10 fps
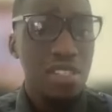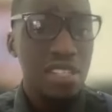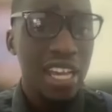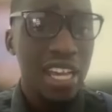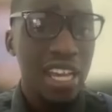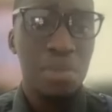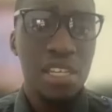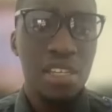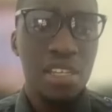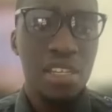Because as
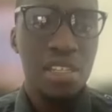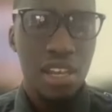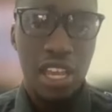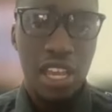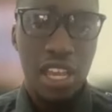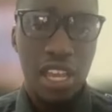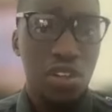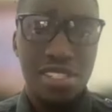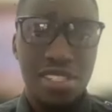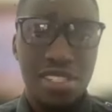speakers,
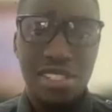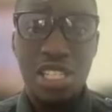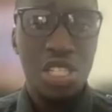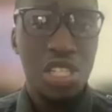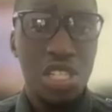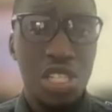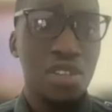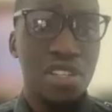if you're on stage,